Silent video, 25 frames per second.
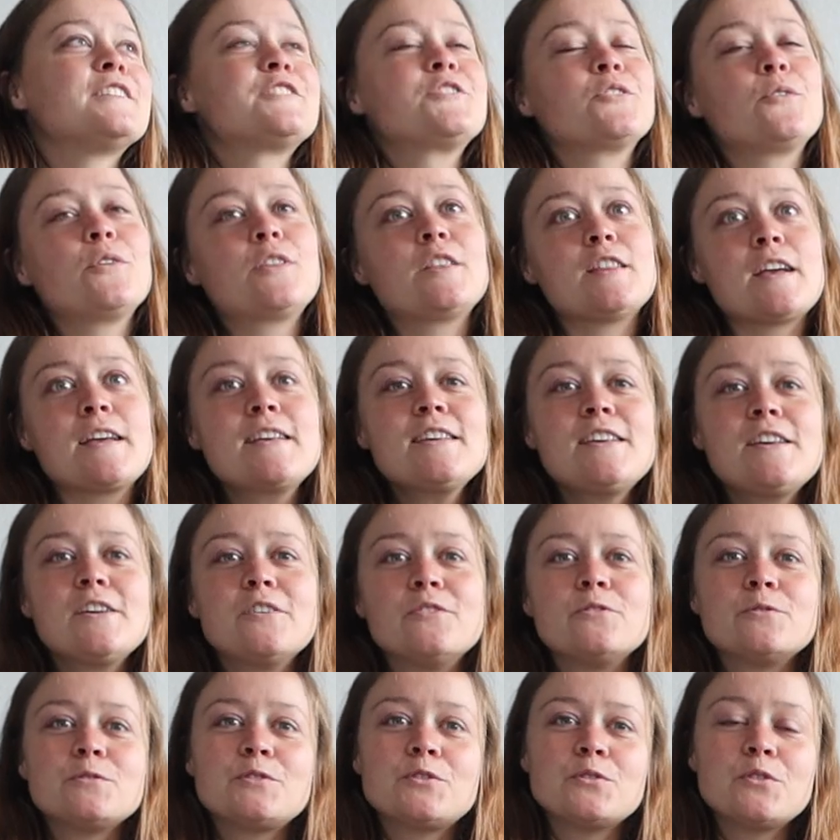So thank
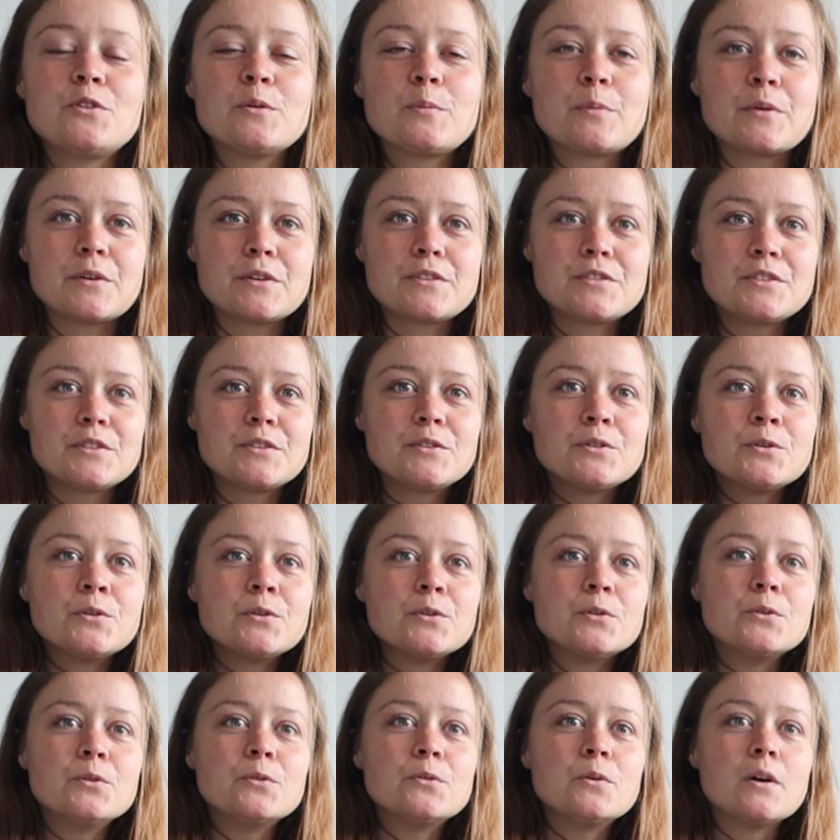you to the person
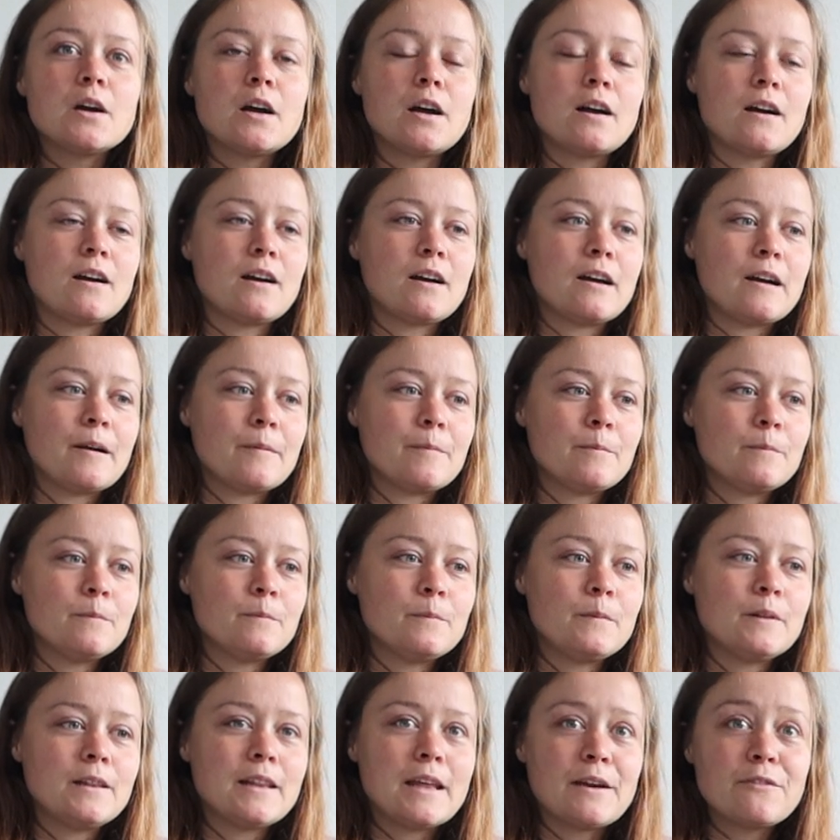who
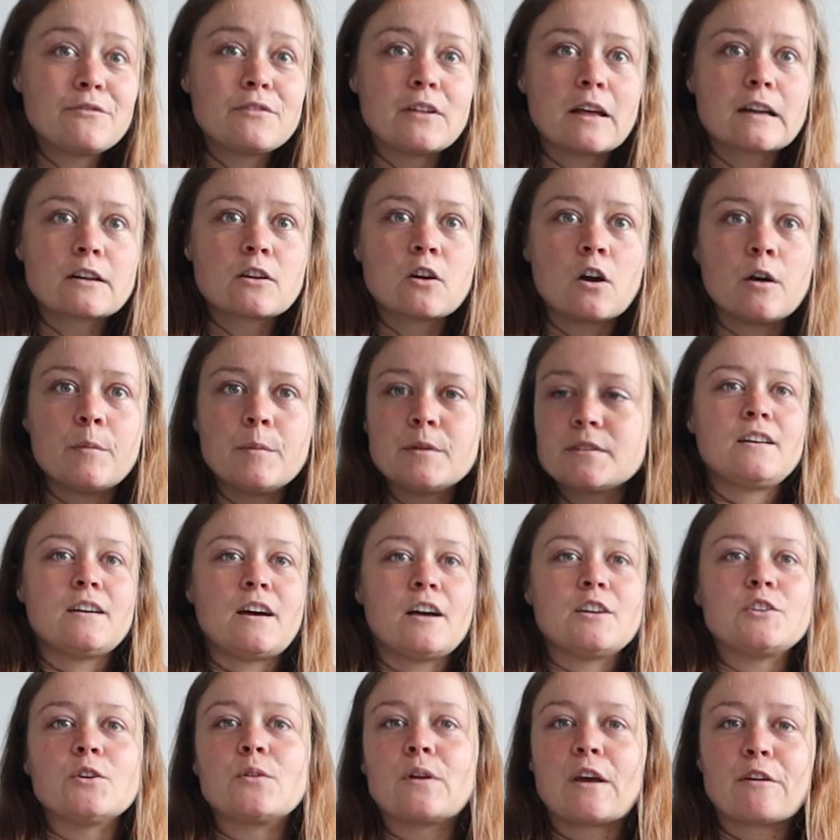left that comment.
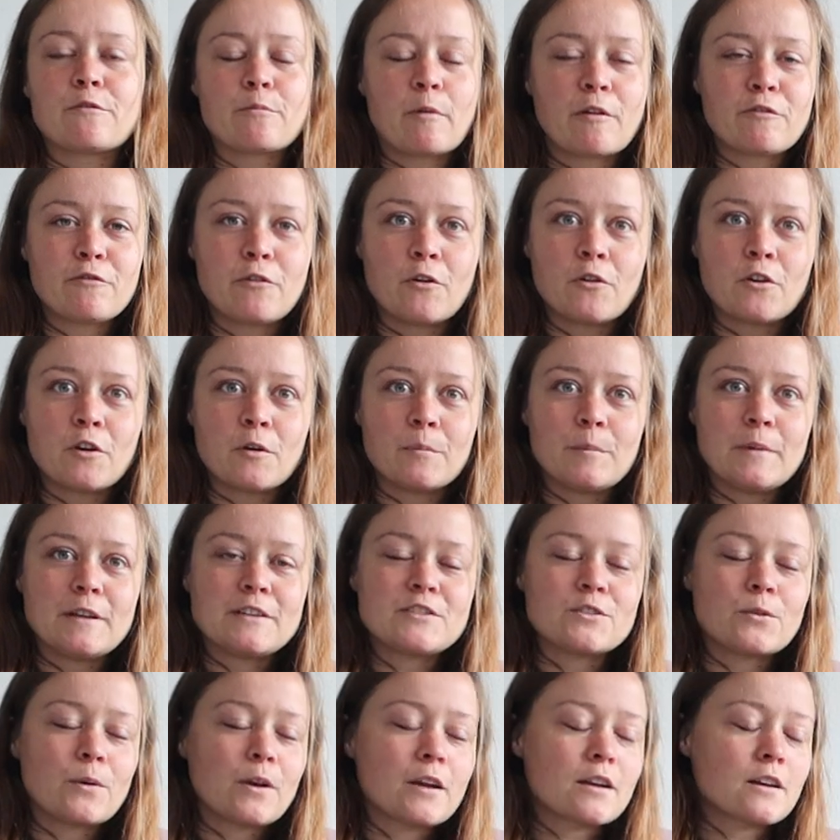I don't have my phone on me,
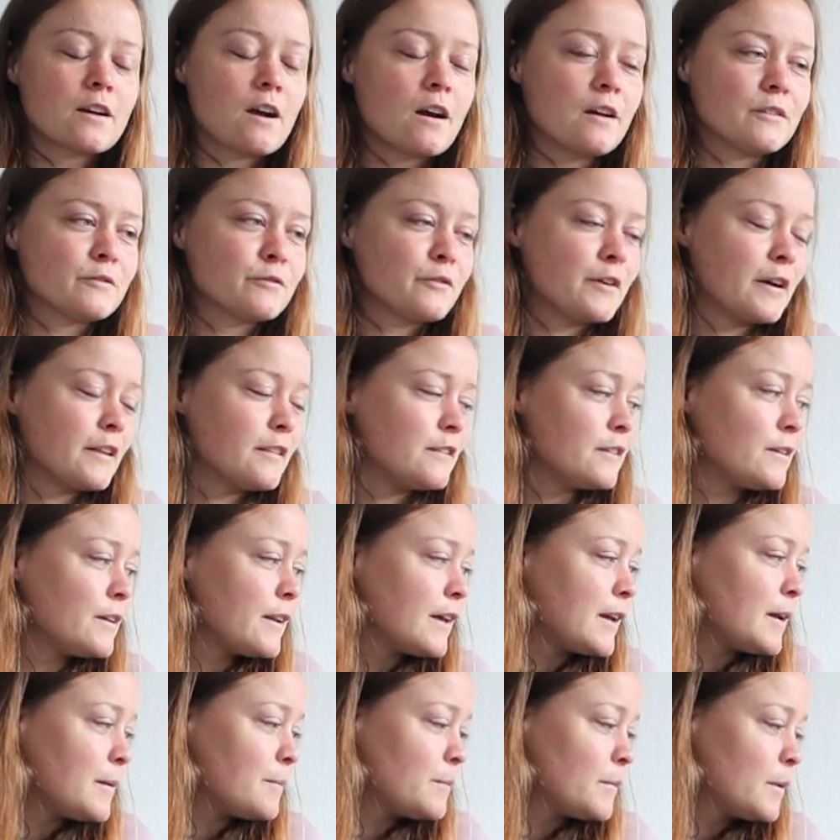so I can't find the
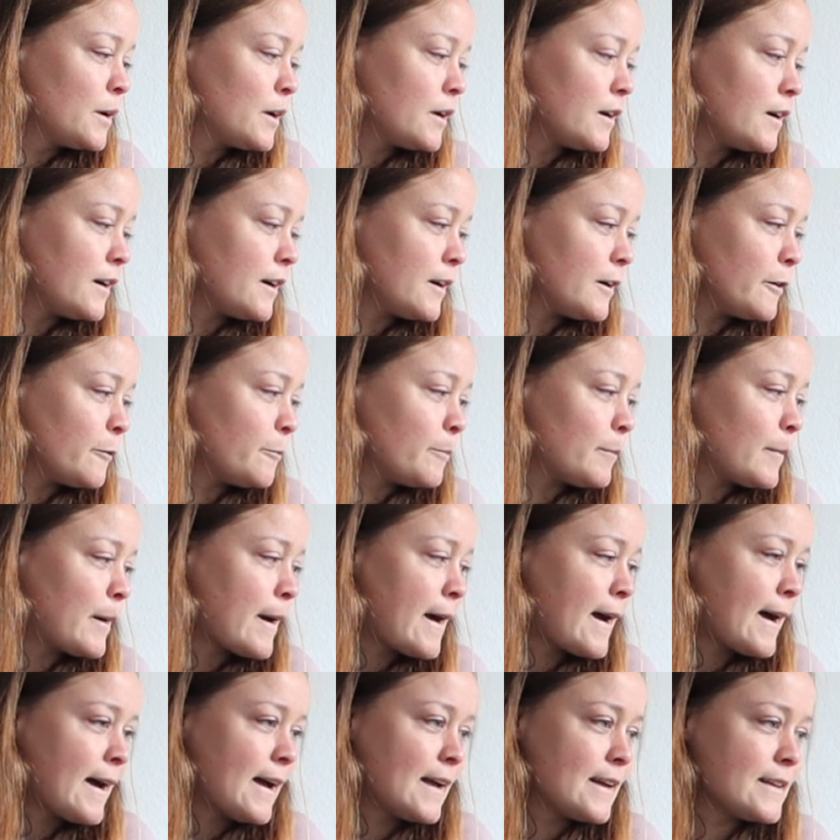name.
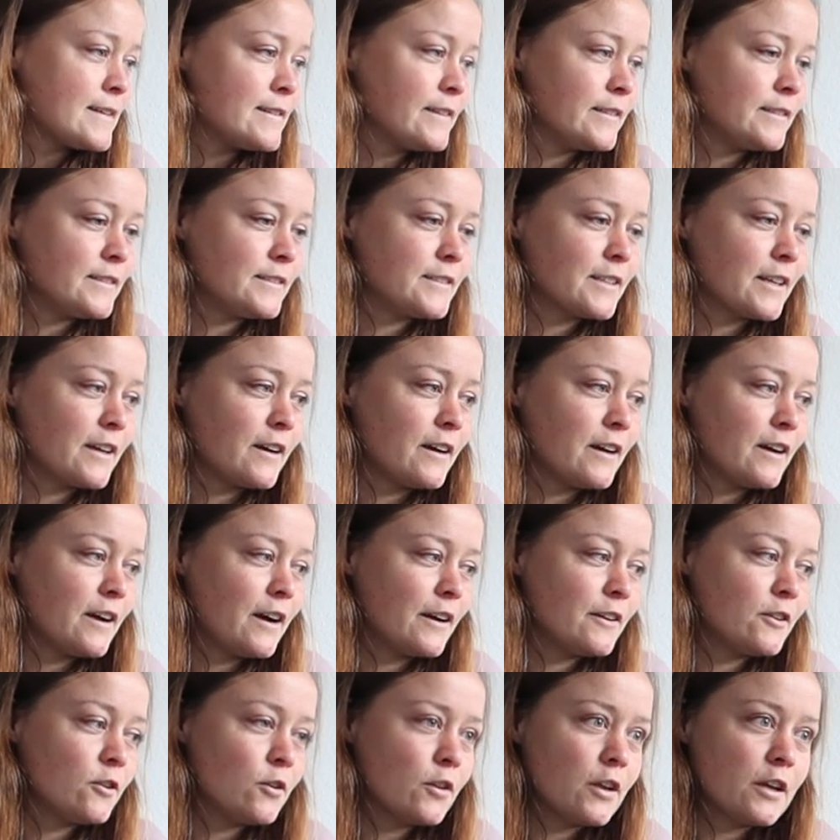
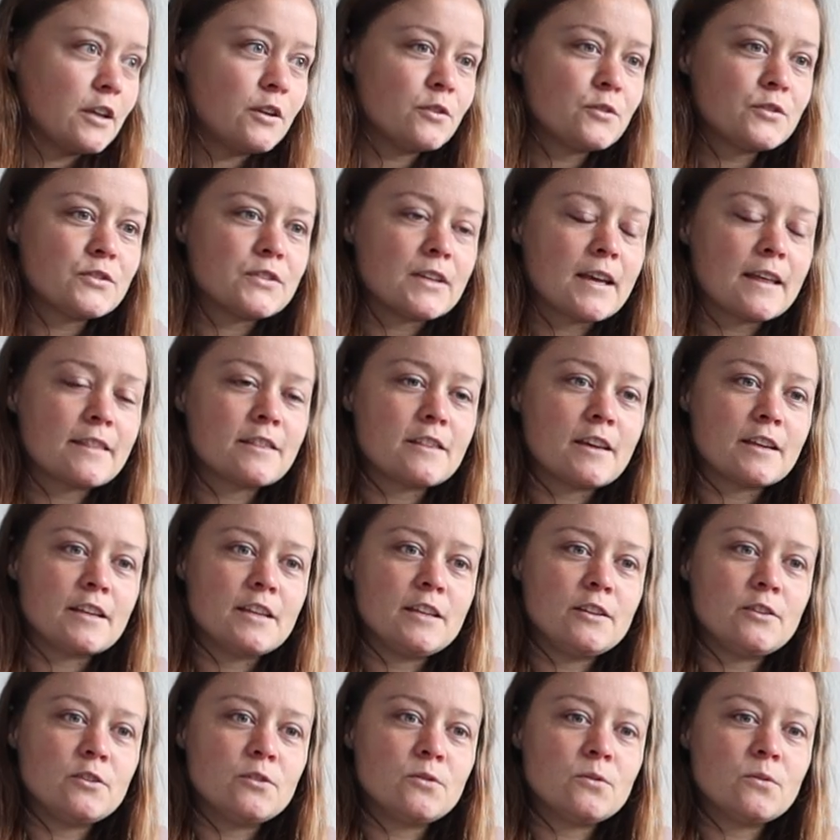I know that you said that
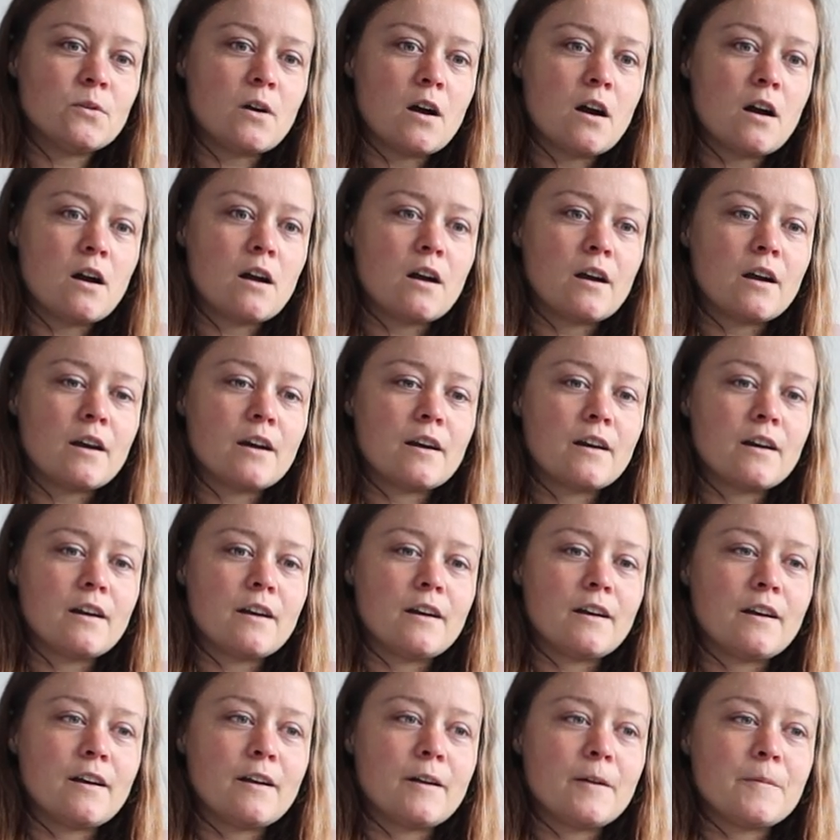you are
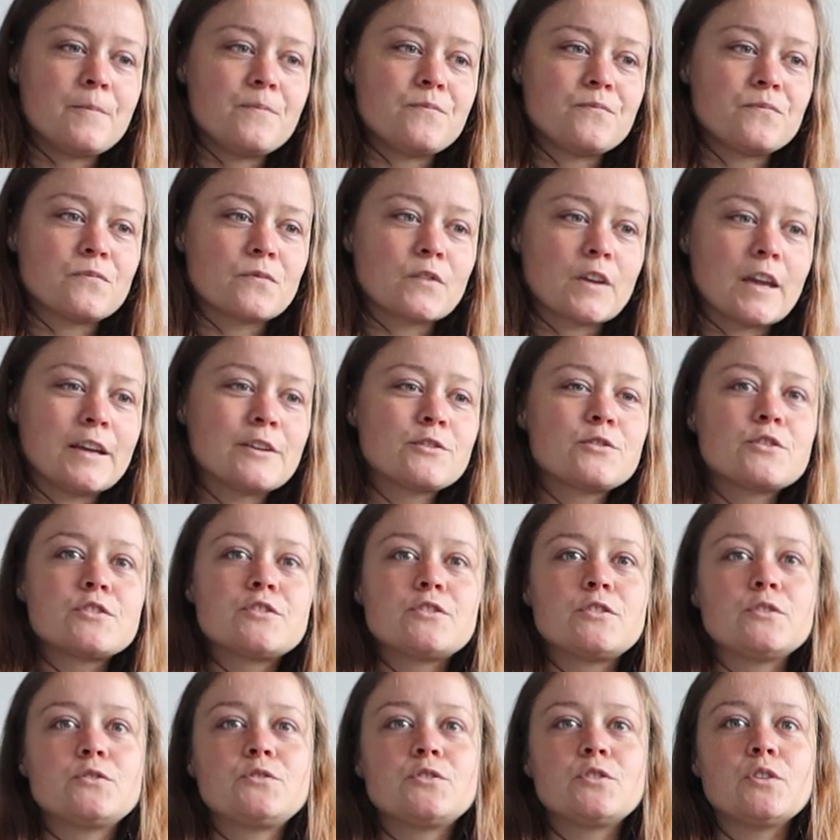
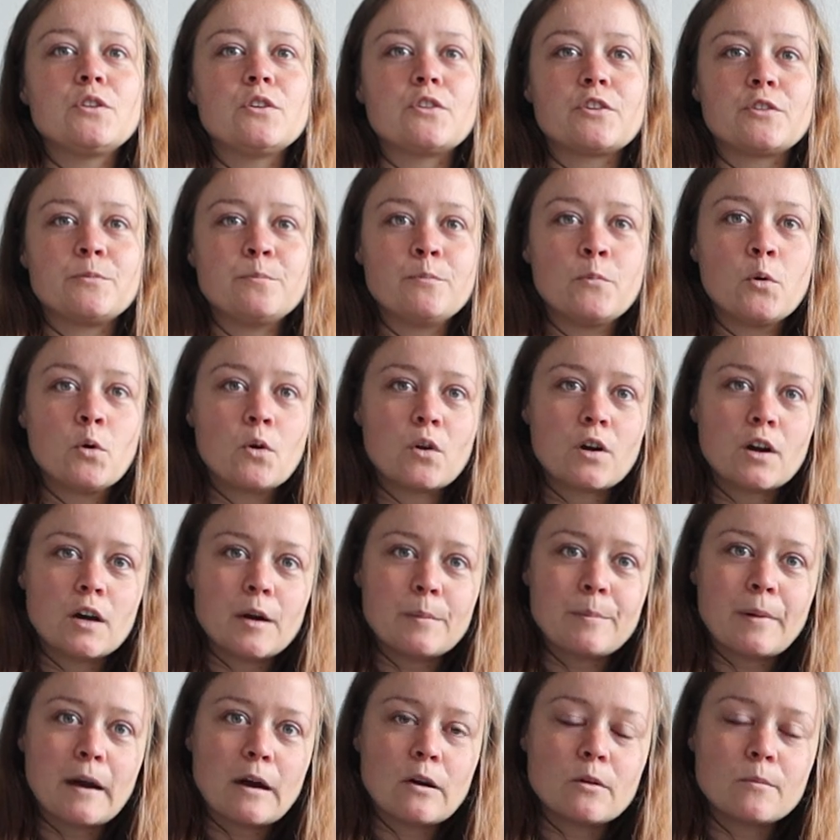interested to learn more
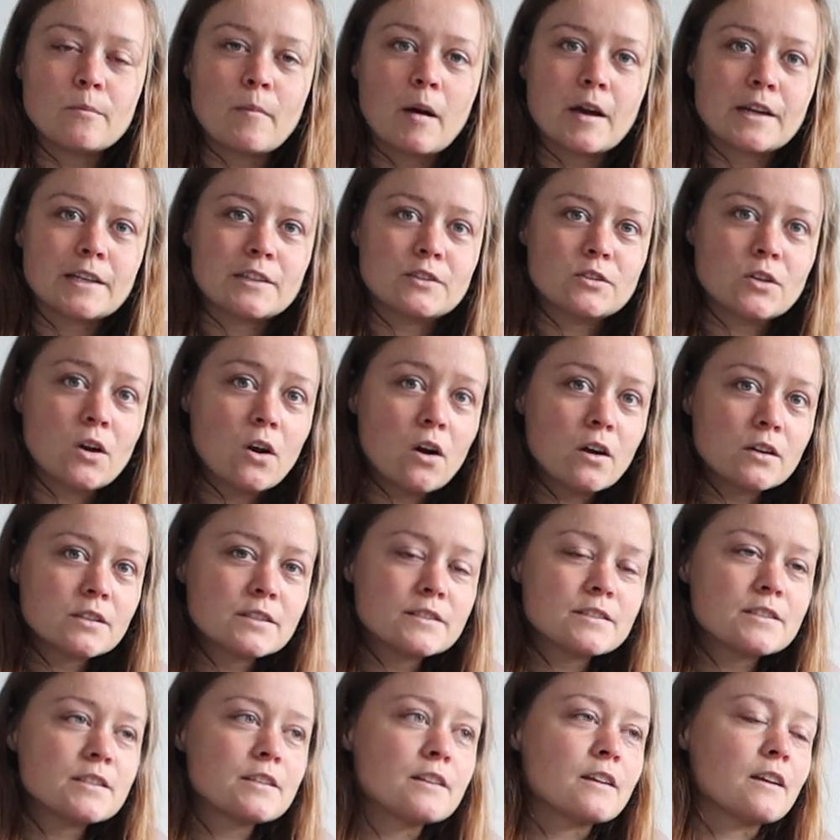about my
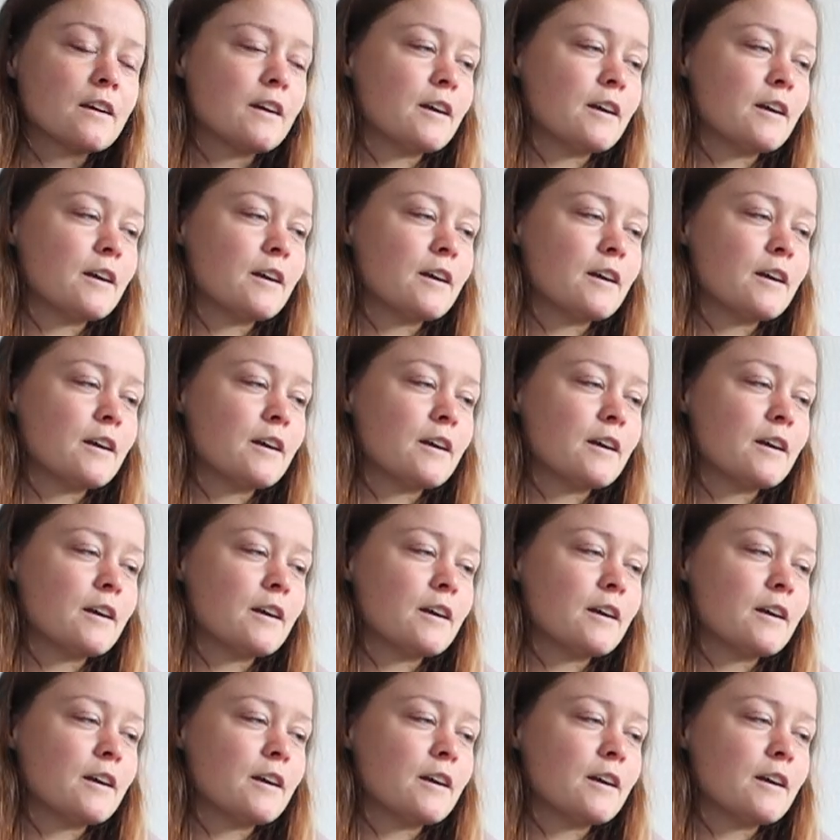dogs.